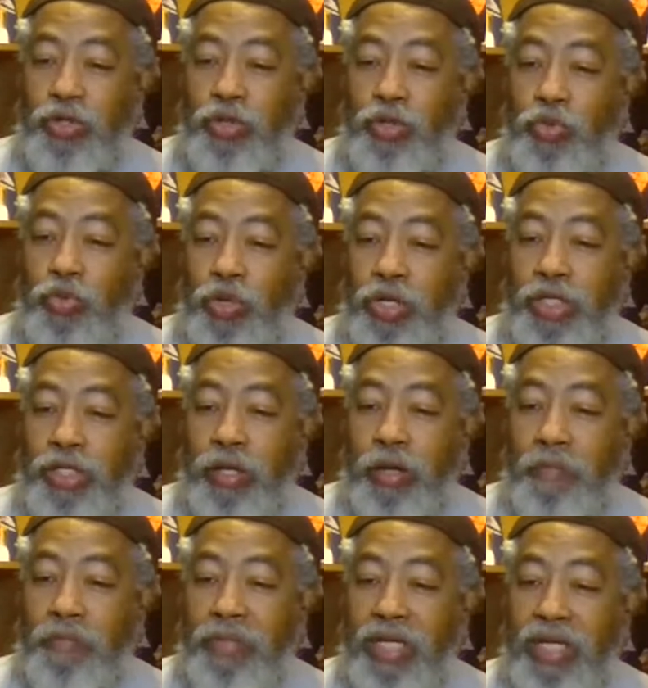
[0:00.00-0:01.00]
who would
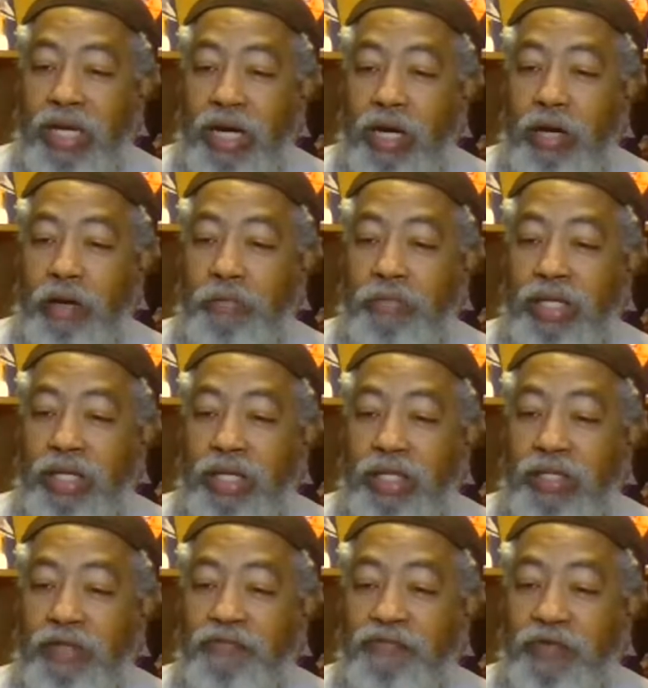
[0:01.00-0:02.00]
become
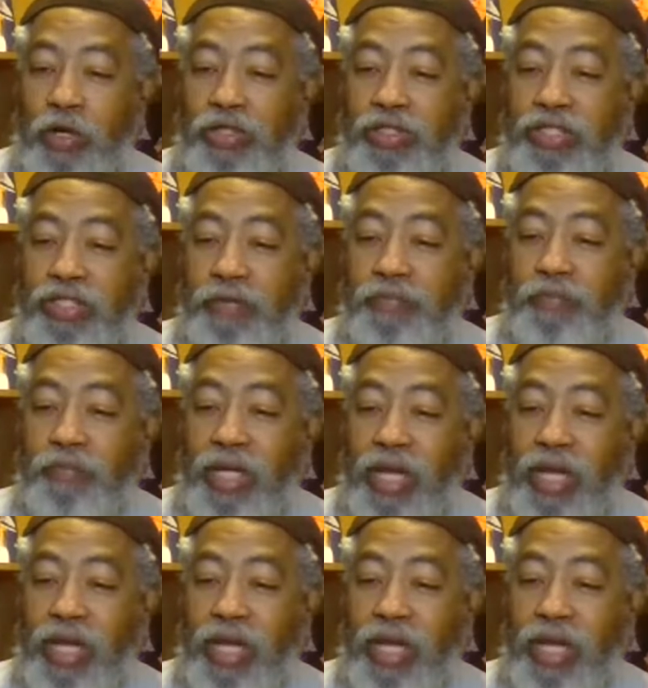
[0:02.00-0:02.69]
the first